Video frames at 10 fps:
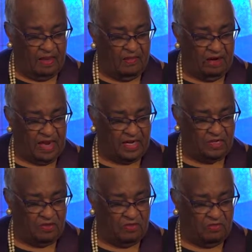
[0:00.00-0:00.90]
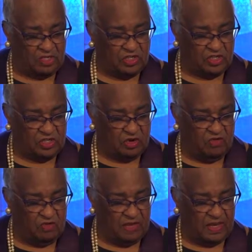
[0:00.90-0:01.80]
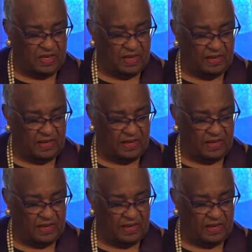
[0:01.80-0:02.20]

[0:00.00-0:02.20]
Gratitude rushes over me